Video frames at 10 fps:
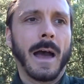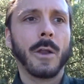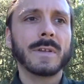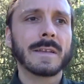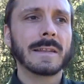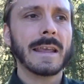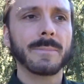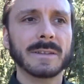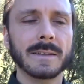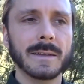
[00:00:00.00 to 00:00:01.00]
I recently
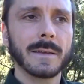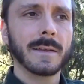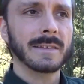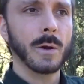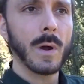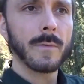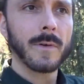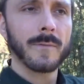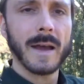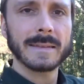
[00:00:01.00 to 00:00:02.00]
updated the web
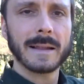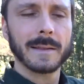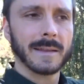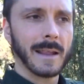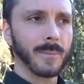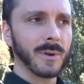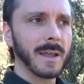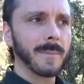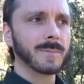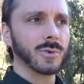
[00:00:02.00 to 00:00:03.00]
Vital and
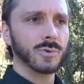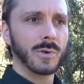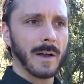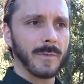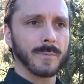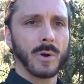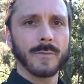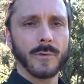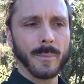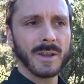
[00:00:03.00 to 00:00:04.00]
Harmonia, so you have more
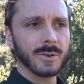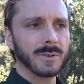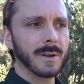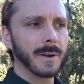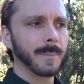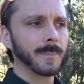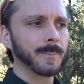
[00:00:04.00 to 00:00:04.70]
information there.